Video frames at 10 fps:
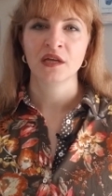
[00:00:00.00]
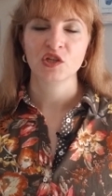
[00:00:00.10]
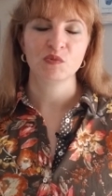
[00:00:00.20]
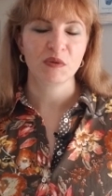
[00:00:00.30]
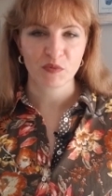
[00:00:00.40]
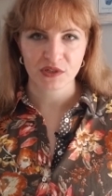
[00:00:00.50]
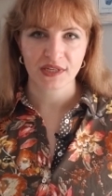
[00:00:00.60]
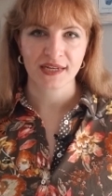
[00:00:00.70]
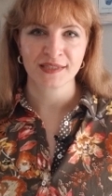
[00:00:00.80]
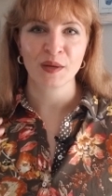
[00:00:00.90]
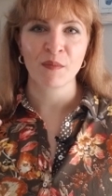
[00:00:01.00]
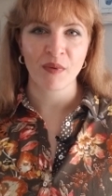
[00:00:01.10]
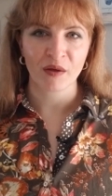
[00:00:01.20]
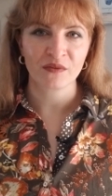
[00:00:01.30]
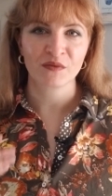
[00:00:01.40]
to be precise a
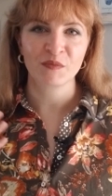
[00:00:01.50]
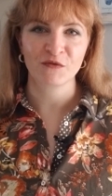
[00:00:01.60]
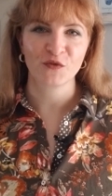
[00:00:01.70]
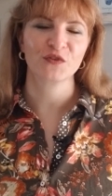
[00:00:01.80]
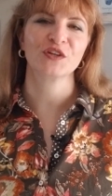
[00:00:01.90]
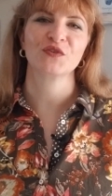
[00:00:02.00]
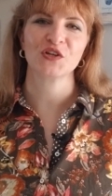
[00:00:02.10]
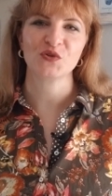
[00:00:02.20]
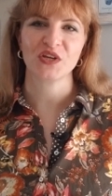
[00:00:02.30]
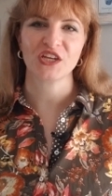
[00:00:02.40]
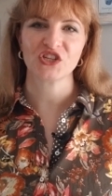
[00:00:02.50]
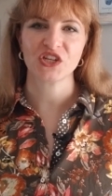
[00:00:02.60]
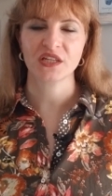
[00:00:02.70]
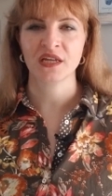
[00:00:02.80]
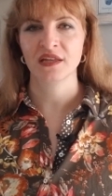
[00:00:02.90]
month before the
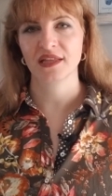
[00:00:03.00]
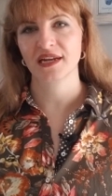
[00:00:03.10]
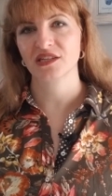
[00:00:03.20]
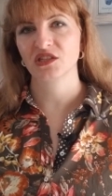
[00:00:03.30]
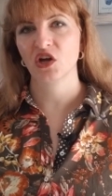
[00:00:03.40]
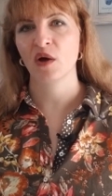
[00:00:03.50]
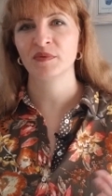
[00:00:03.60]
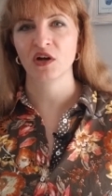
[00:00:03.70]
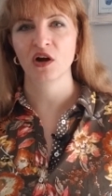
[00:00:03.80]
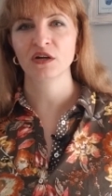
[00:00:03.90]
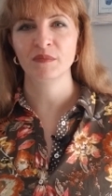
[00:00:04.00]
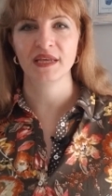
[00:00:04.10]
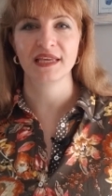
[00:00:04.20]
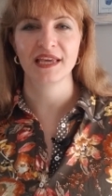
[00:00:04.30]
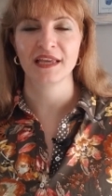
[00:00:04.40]
graduation, that I stopped art
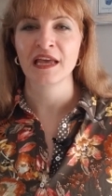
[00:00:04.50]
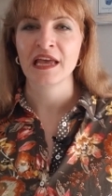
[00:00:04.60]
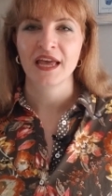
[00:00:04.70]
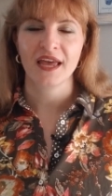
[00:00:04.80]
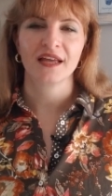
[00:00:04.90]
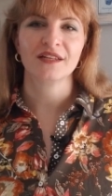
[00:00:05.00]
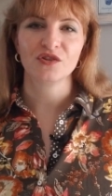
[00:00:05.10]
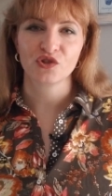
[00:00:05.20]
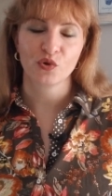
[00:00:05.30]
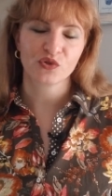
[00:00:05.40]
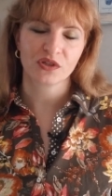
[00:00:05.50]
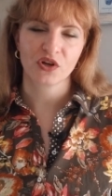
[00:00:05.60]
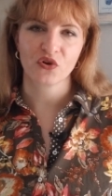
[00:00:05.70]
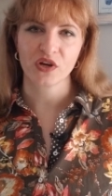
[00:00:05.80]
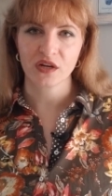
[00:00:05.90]
making and chose a
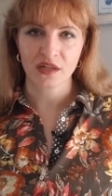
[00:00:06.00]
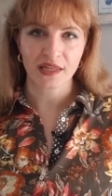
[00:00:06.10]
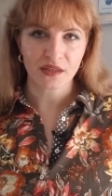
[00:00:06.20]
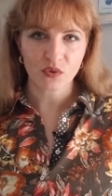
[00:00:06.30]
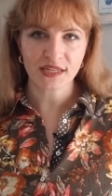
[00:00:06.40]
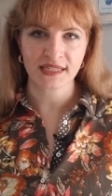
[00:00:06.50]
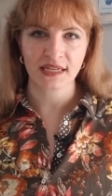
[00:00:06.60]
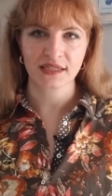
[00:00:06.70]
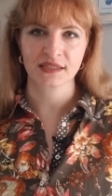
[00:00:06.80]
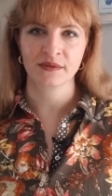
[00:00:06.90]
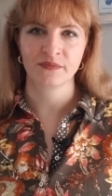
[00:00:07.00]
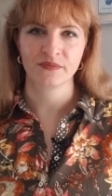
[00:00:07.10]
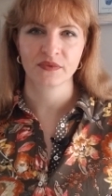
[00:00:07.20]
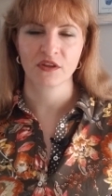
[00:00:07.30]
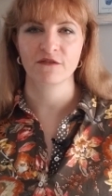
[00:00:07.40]
career in linguistics.
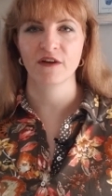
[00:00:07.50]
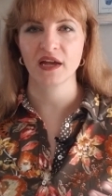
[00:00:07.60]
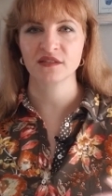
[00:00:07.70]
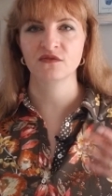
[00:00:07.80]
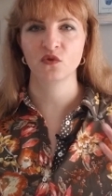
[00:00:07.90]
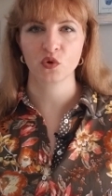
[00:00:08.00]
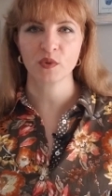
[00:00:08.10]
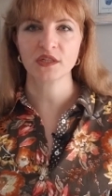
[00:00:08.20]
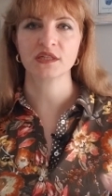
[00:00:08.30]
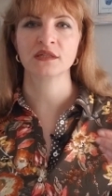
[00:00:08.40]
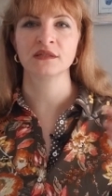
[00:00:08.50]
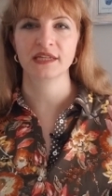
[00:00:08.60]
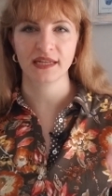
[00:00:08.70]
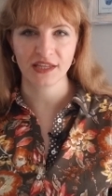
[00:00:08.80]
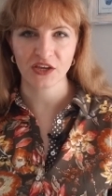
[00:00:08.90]
Fast forward
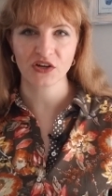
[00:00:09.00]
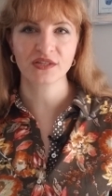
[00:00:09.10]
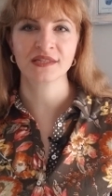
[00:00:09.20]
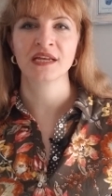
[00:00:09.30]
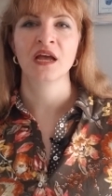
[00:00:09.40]
10 years,